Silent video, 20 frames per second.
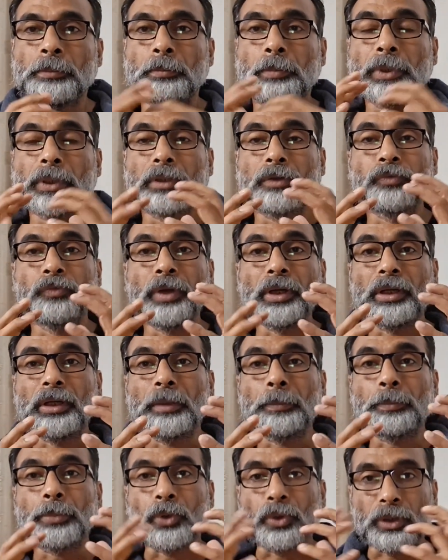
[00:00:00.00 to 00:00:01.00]
But when
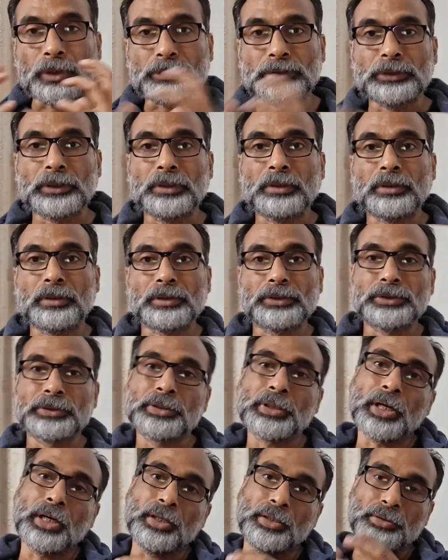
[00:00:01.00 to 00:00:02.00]
a production
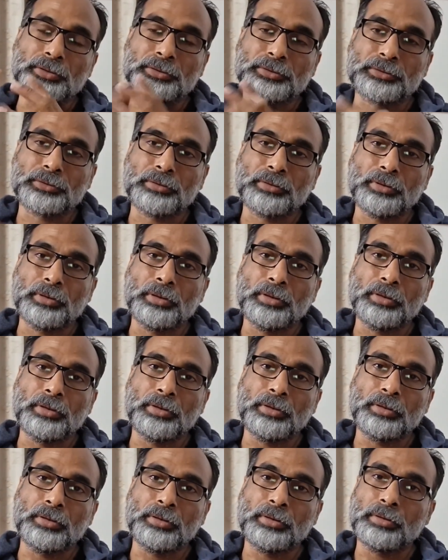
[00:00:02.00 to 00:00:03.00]
starts,
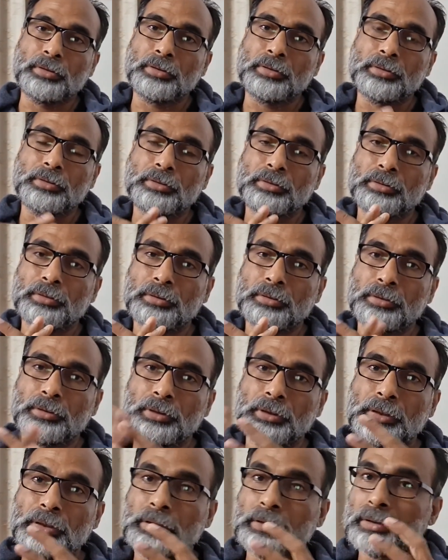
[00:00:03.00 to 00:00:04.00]

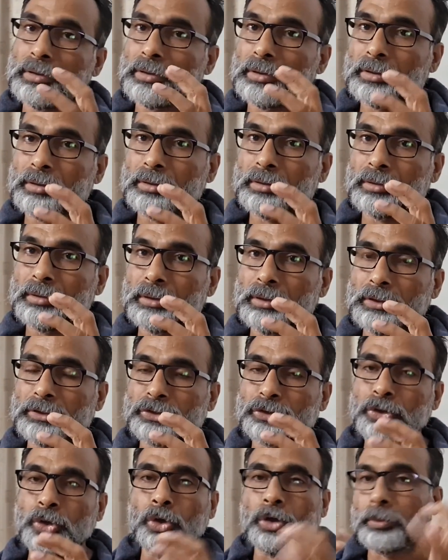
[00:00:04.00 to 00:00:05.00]
it
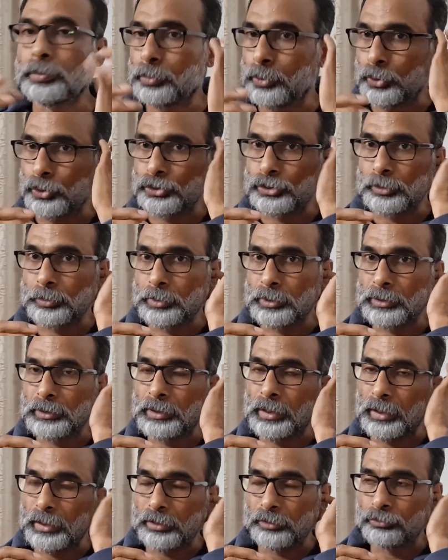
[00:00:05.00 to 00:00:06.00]
is not possible
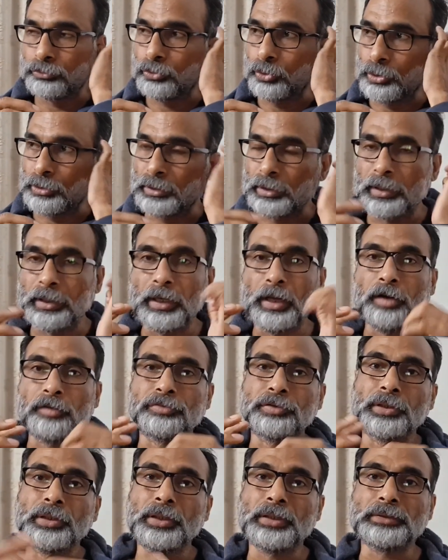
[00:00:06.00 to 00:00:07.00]
that for the
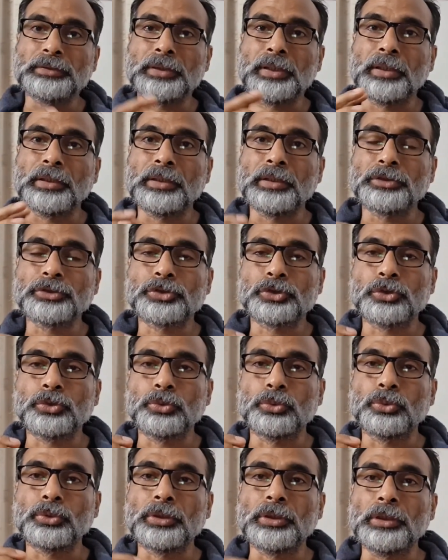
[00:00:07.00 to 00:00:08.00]
graphic designers
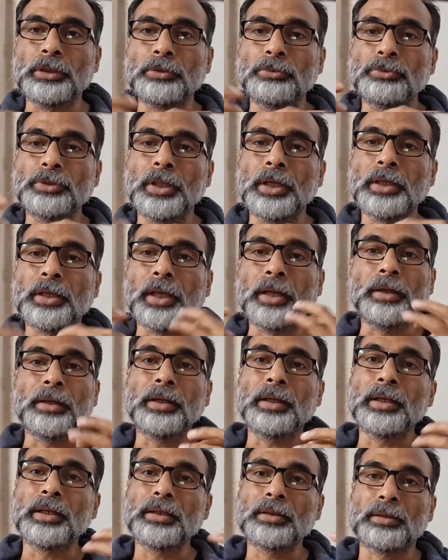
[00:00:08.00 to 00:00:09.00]
to give the
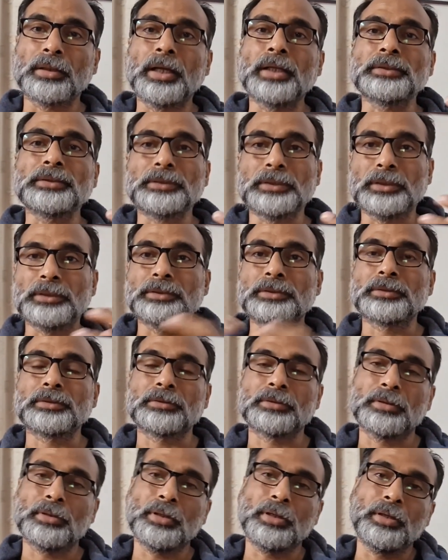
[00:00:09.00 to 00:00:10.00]
entire
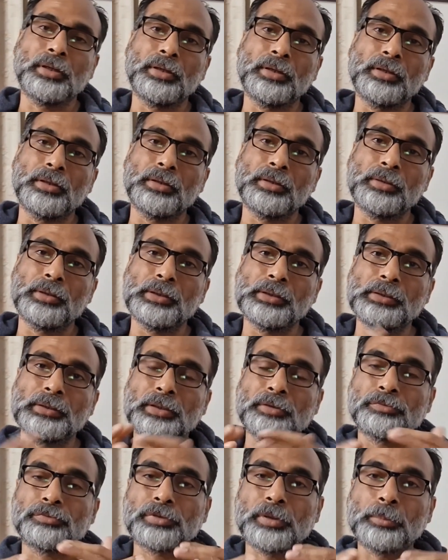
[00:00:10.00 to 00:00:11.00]
assets
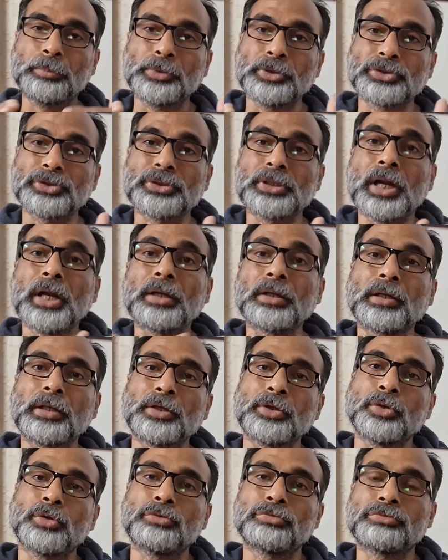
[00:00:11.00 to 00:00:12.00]
from the
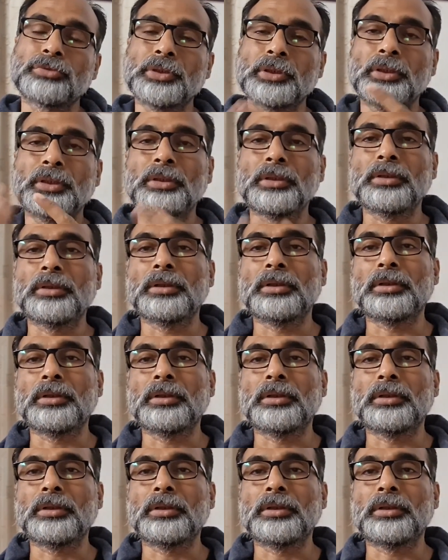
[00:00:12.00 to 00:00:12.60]
starting of the